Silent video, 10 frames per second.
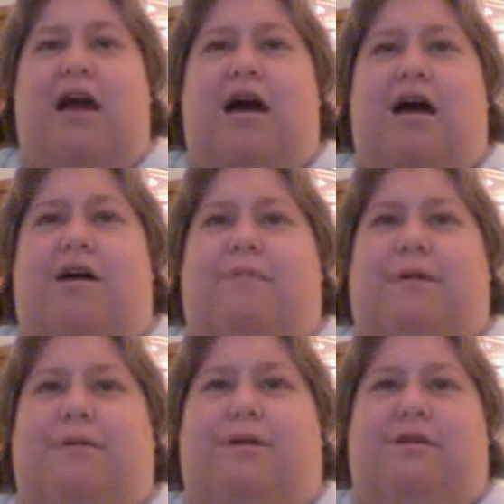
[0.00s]
Um,
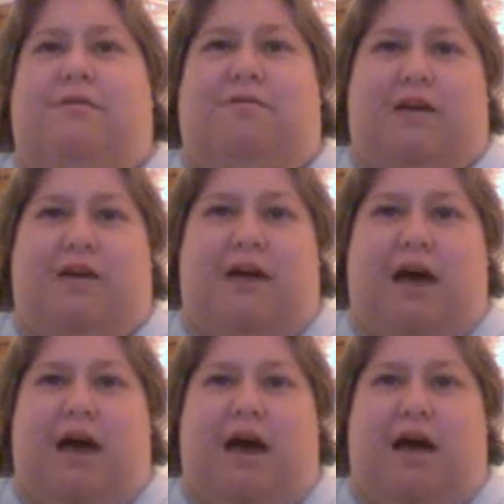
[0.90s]
but anyway,
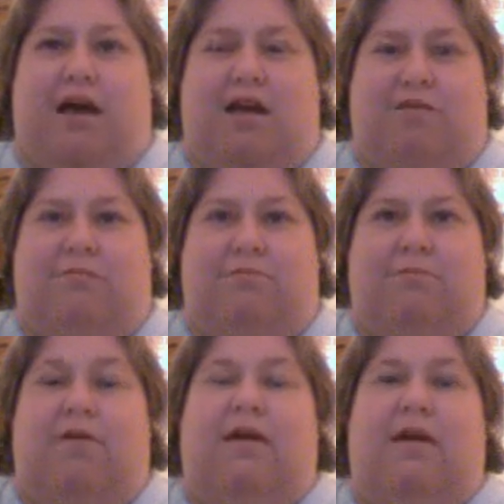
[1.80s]
I
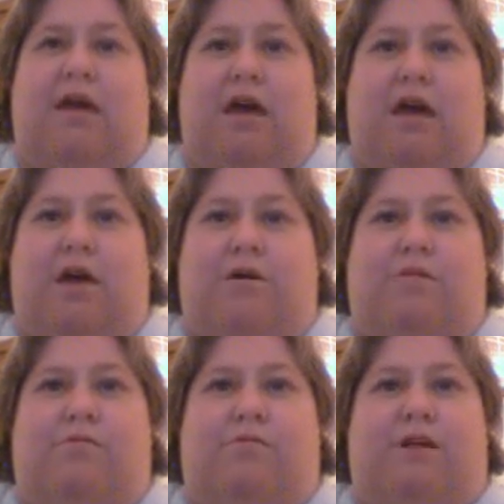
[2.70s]

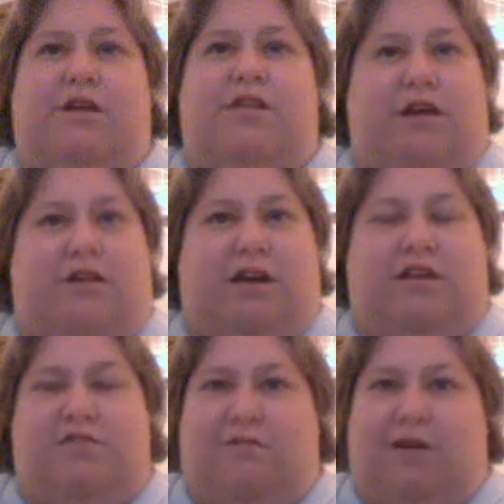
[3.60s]
want to thank you
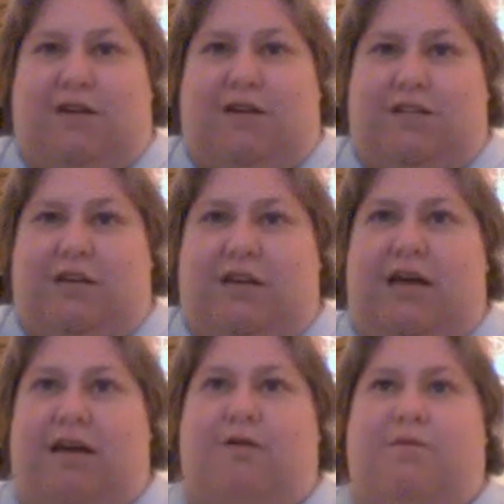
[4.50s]
guys for watching,
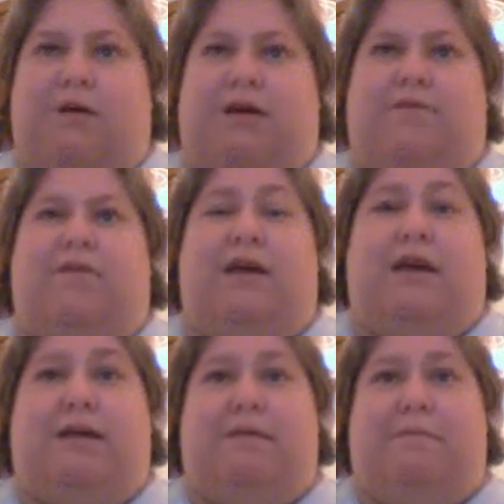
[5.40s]
and I hope you have a good
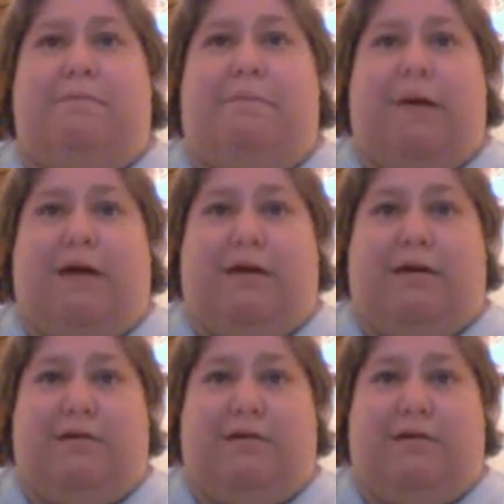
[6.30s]
night. Bye.